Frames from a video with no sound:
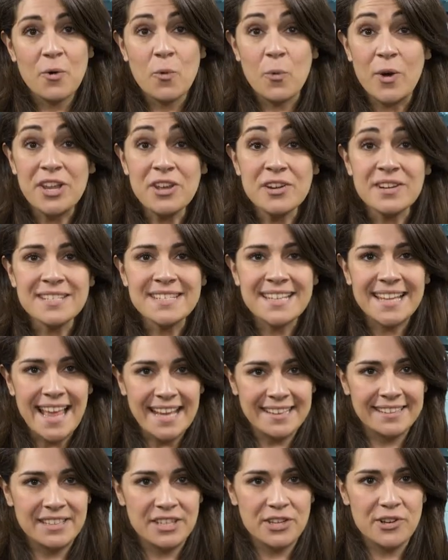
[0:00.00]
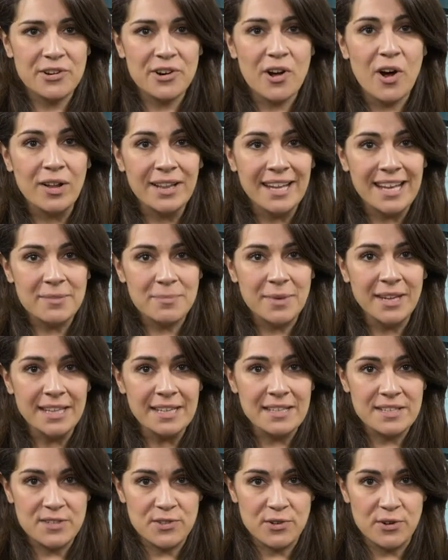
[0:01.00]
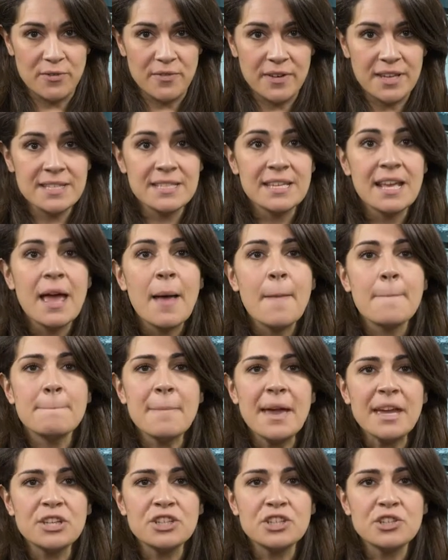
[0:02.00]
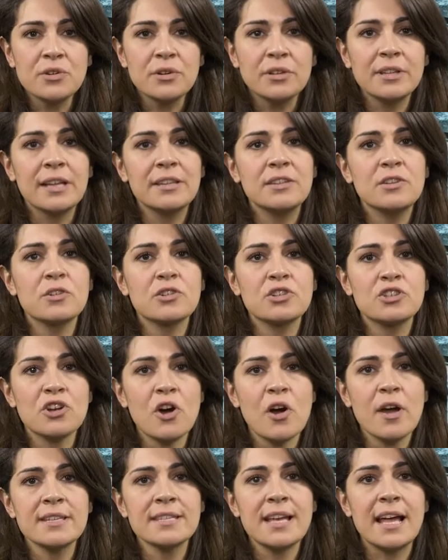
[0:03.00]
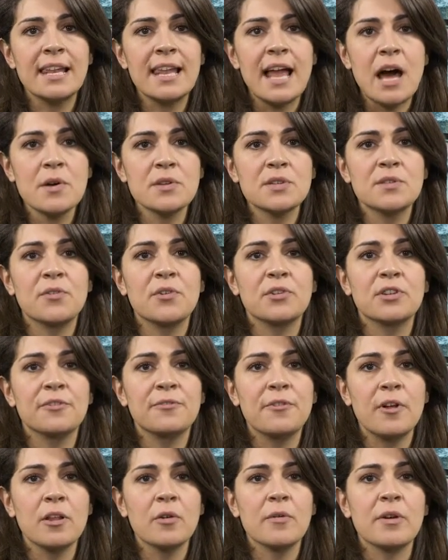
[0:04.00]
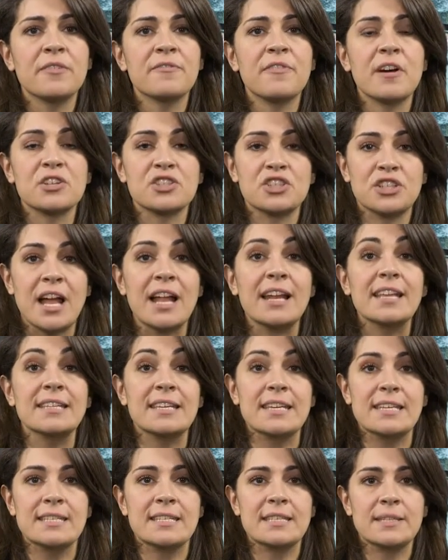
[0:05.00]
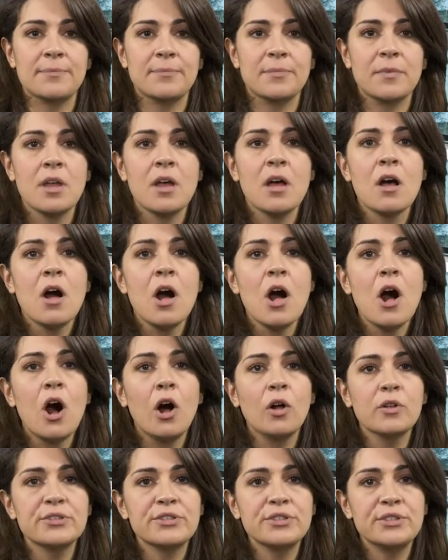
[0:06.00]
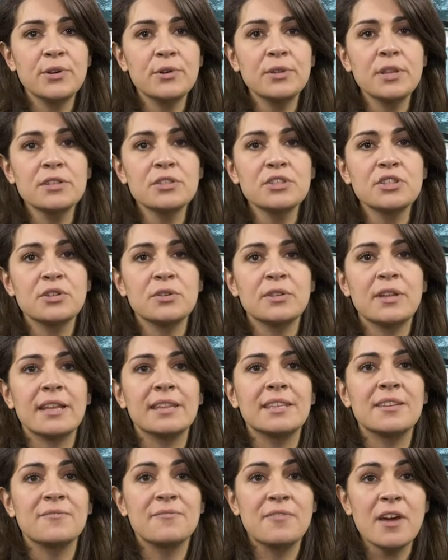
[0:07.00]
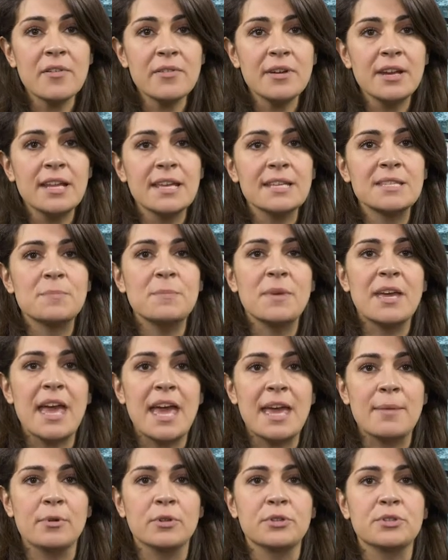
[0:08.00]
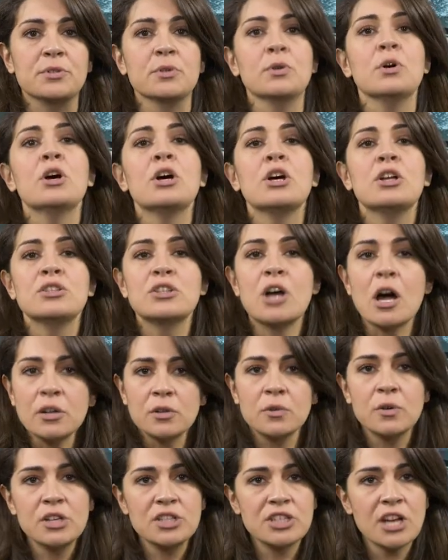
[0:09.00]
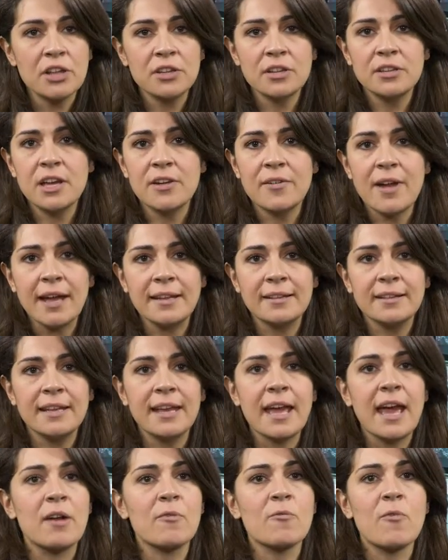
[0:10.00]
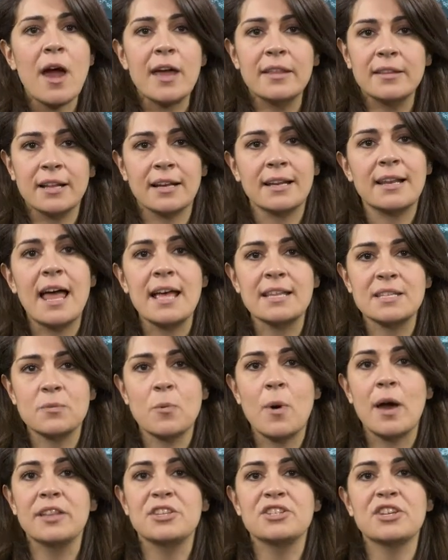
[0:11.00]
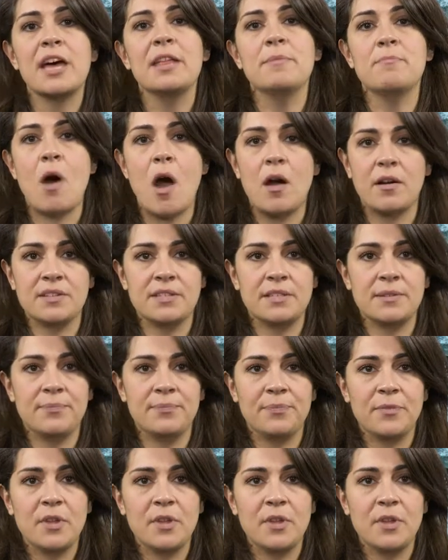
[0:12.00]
When you're selecting your online meeting service, make sure that your choice allows for the following functionalities. All students should at the very least be able to talk to each other directly and write in a class-wide chat box.